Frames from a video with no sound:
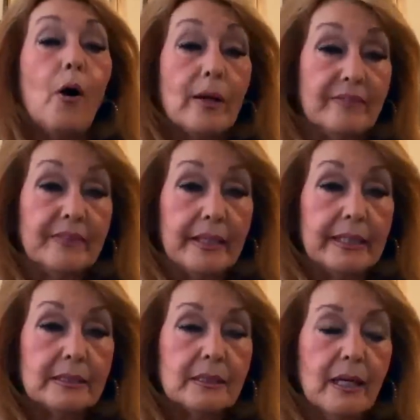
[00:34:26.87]
part of
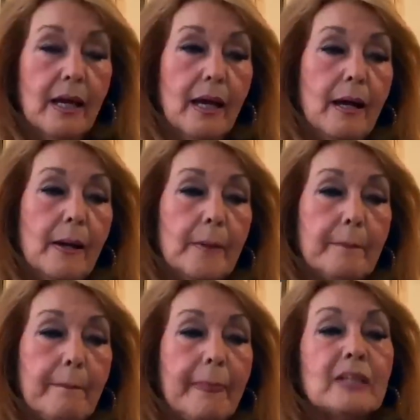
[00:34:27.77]

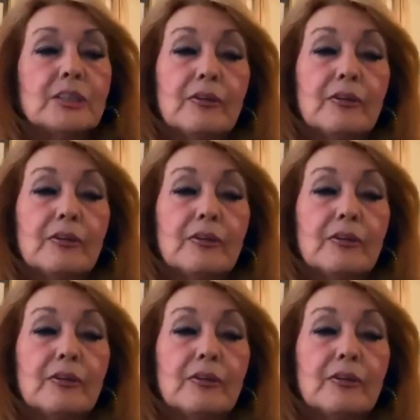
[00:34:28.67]
things.